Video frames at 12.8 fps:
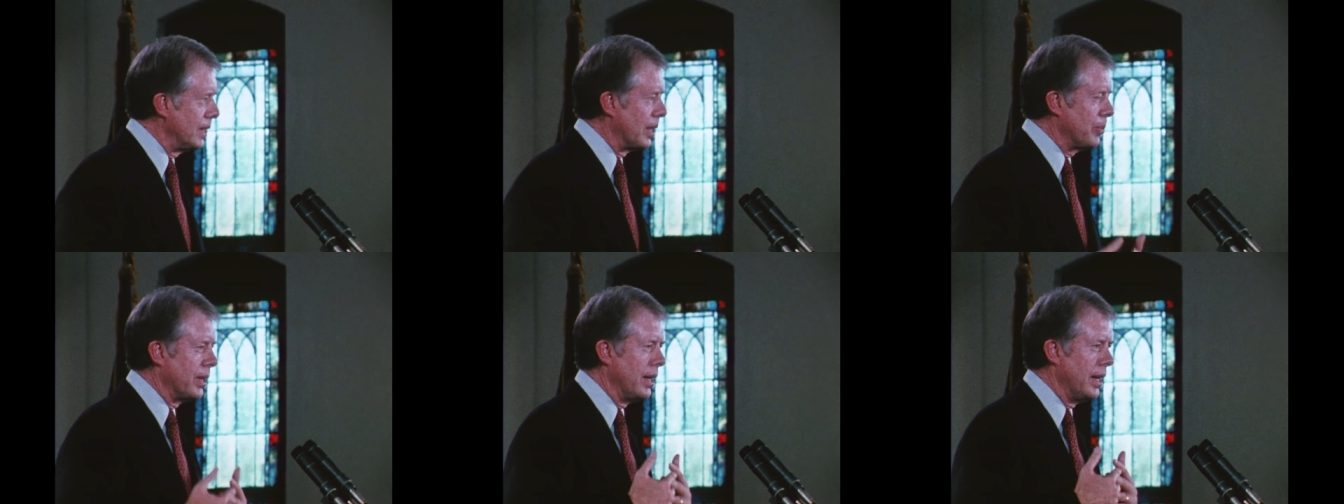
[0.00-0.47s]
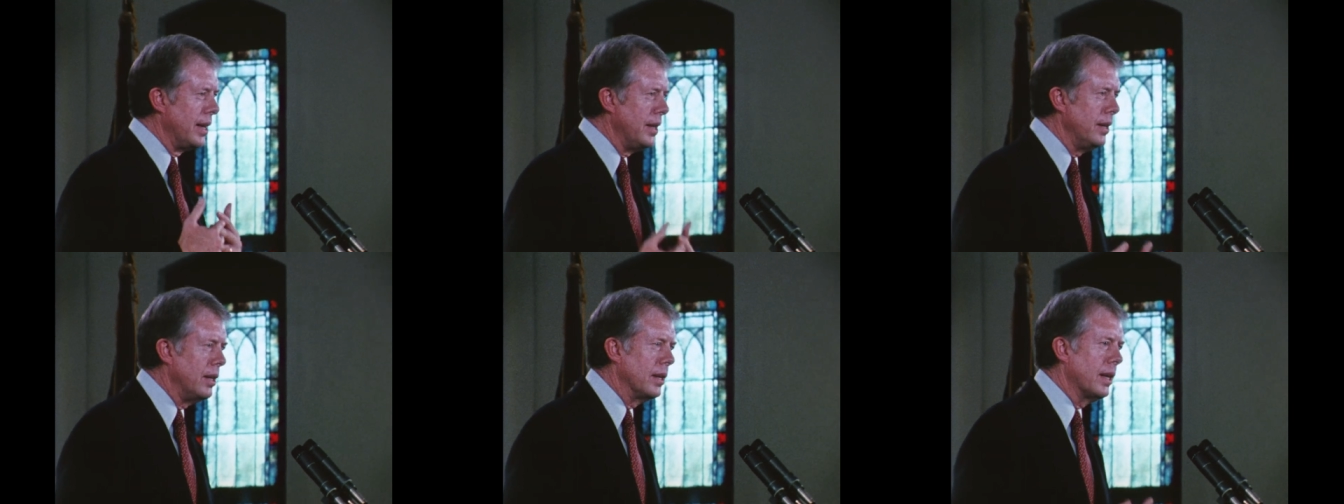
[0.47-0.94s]
And when
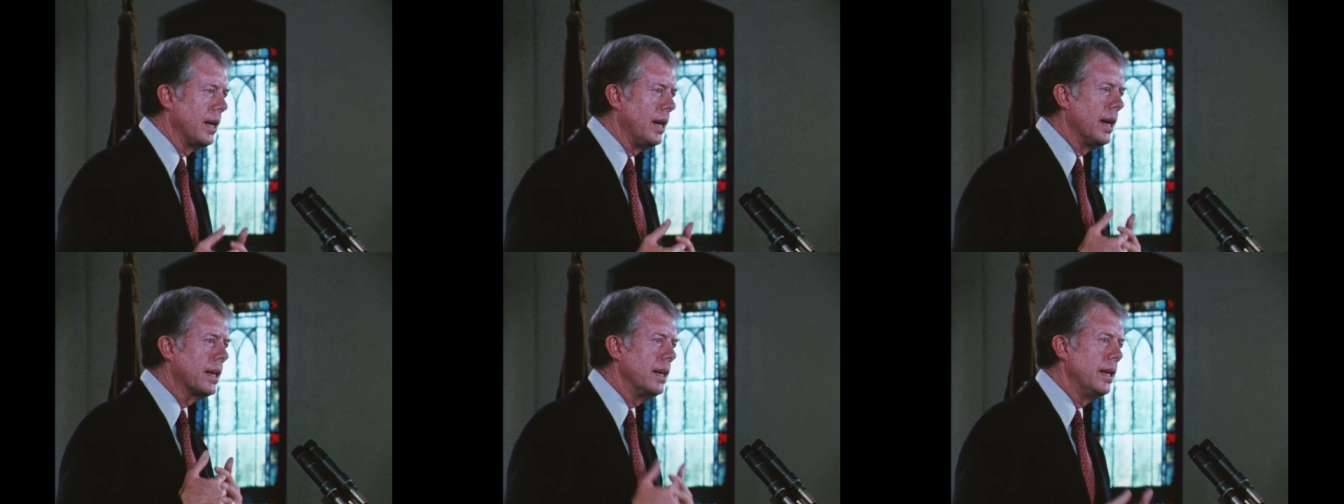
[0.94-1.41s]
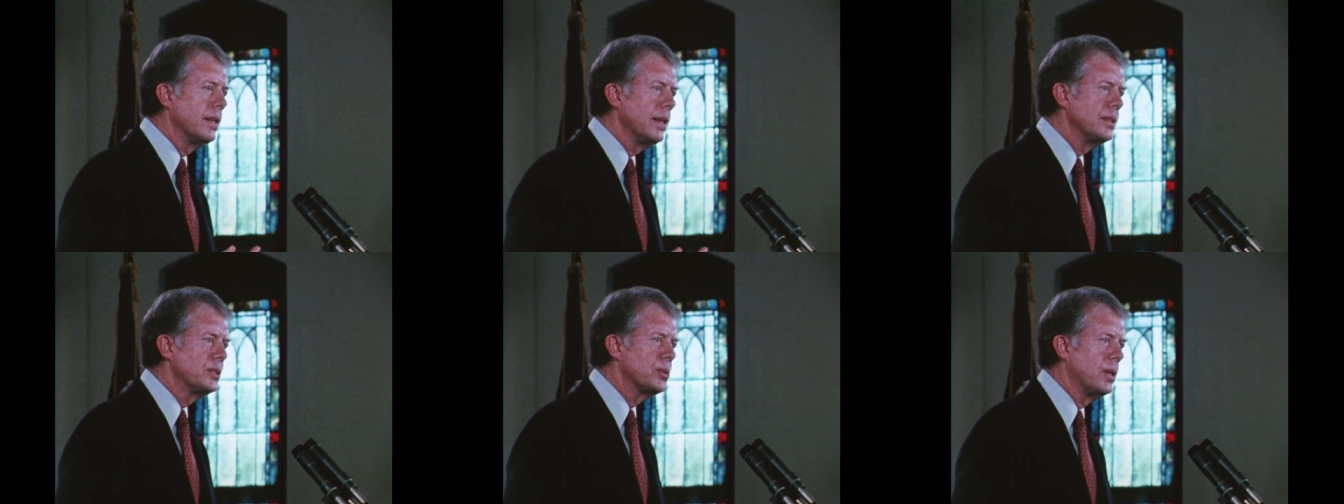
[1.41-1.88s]
Andy Young and I gain
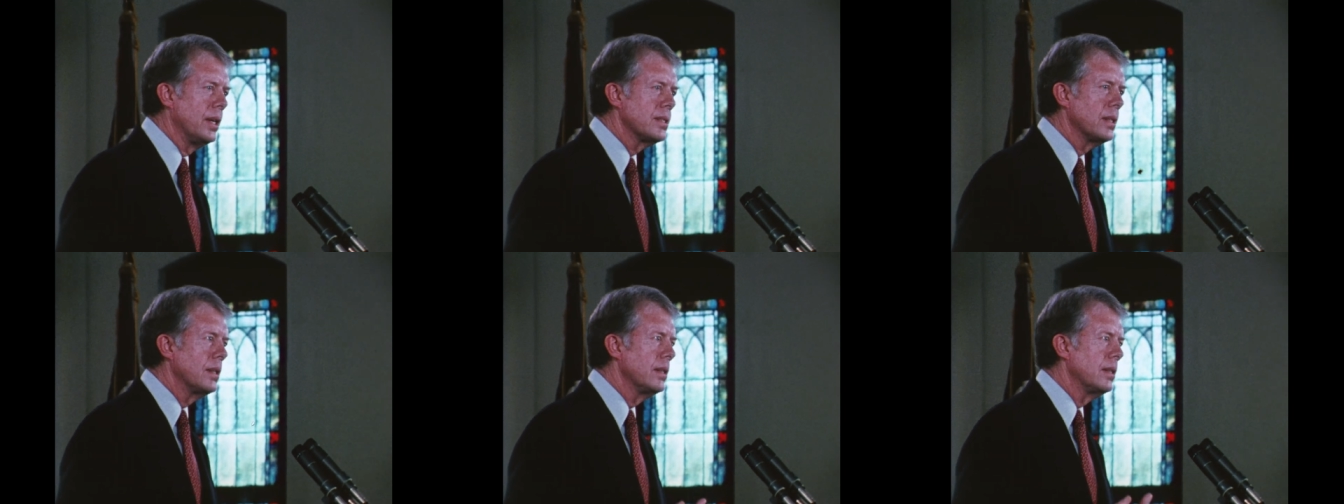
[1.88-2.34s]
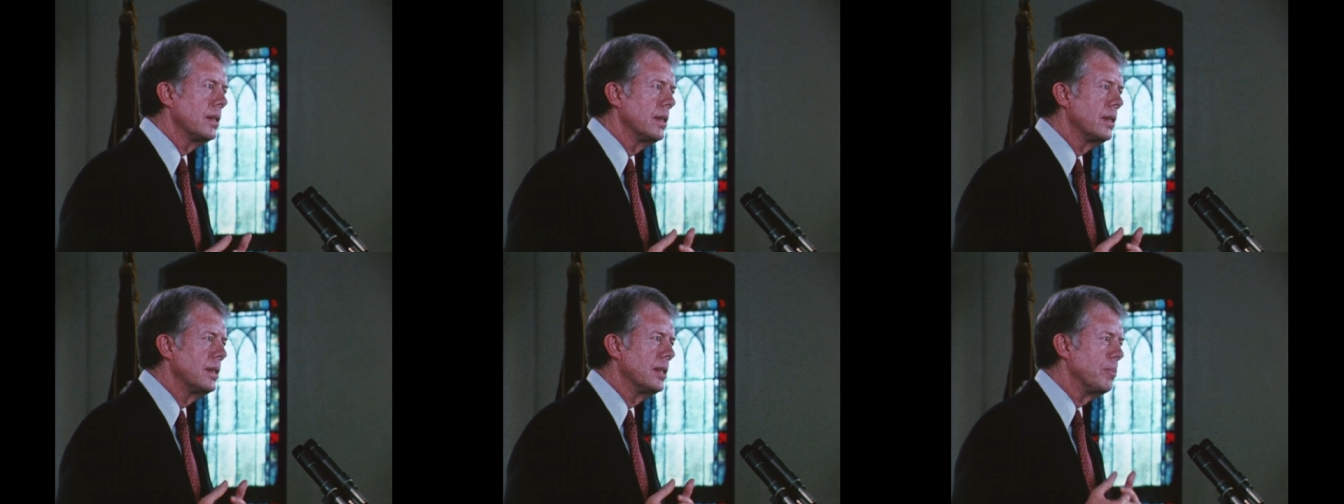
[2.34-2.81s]
their trust,
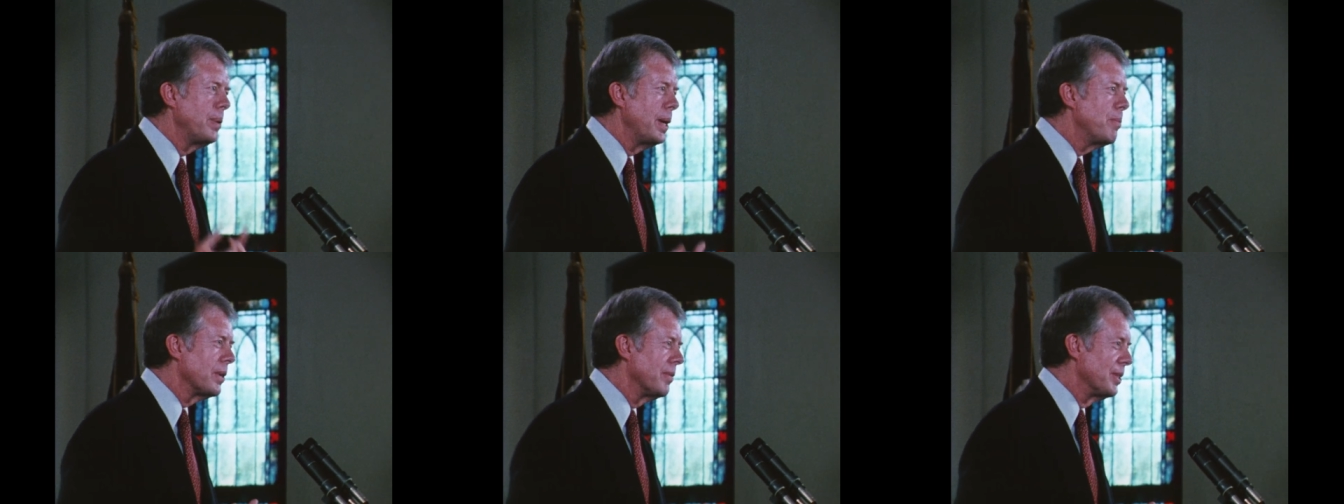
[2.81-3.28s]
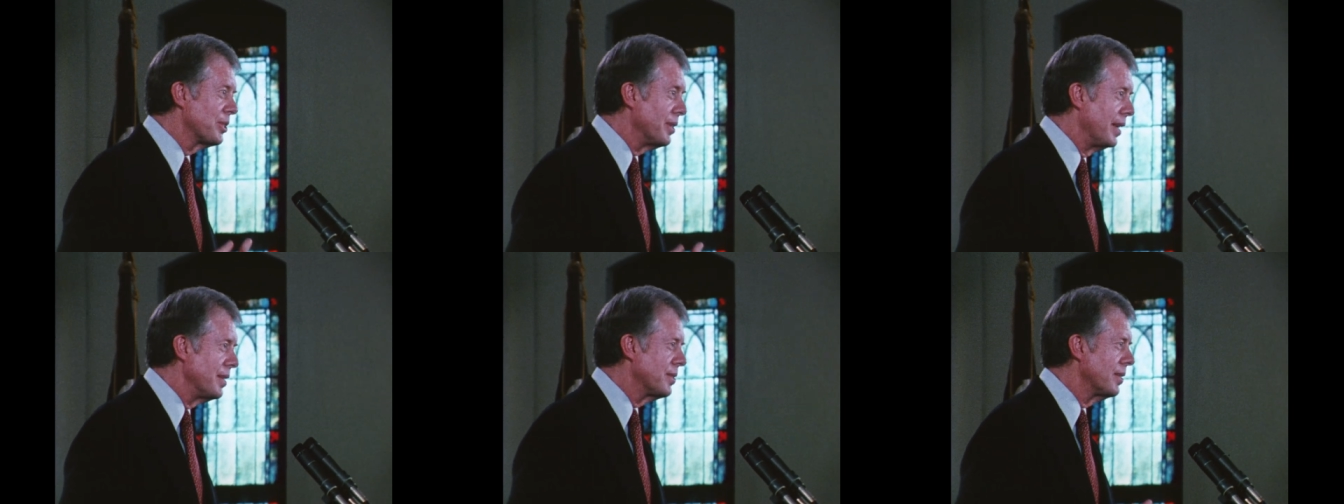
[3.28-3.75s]
the people of
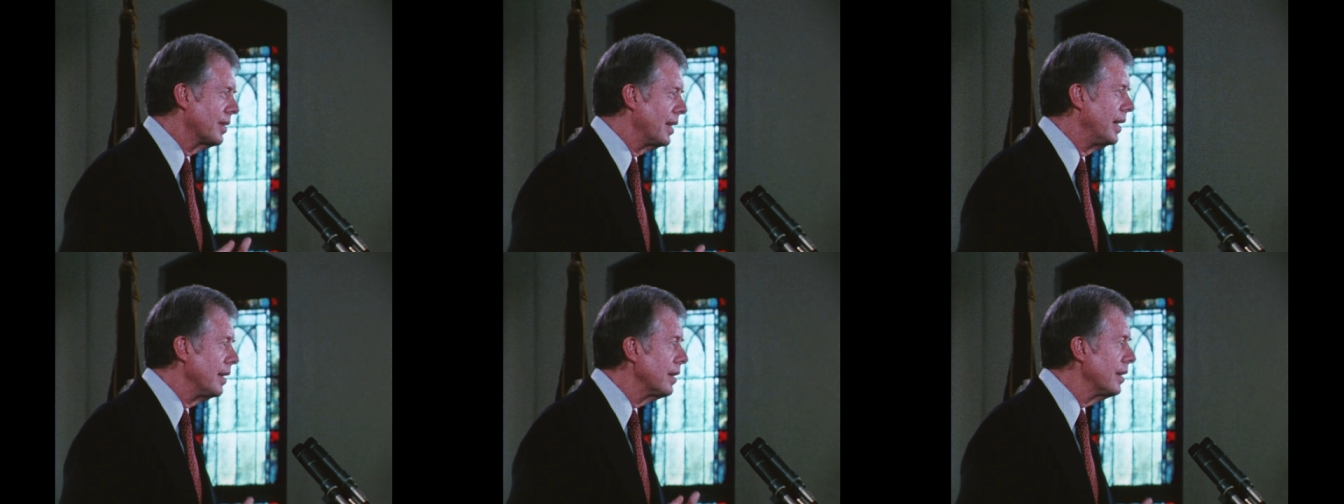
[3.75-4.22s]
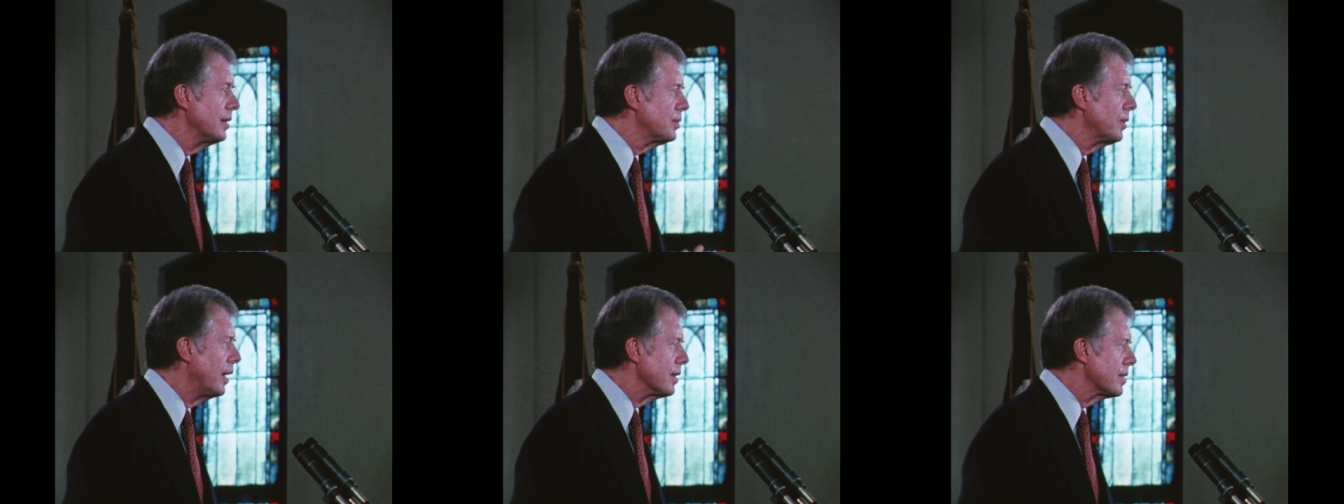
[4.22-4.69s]
this nation gain their
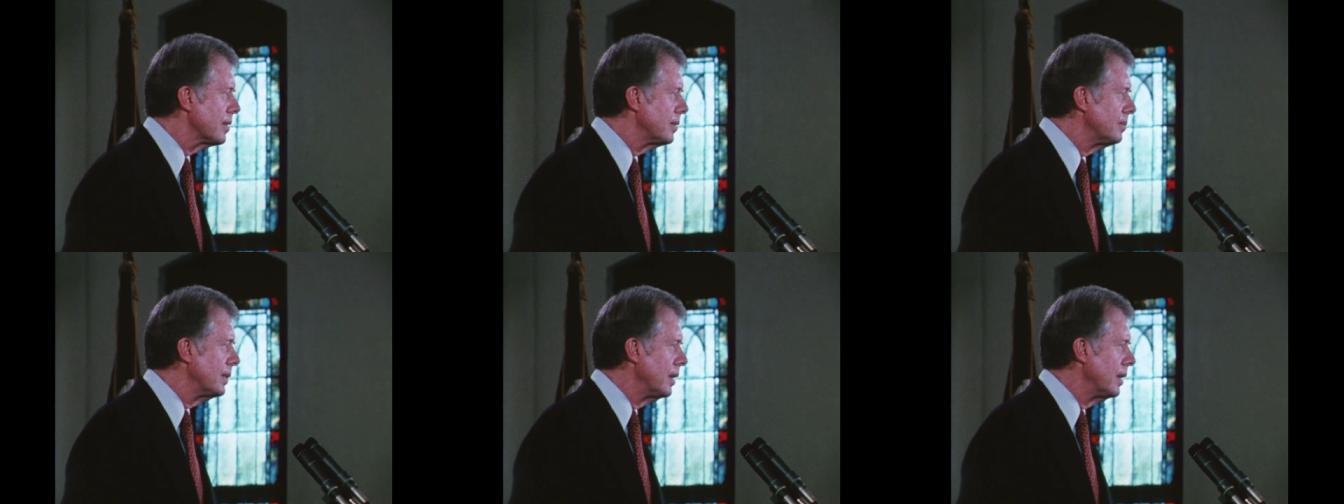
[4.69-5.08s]
trust.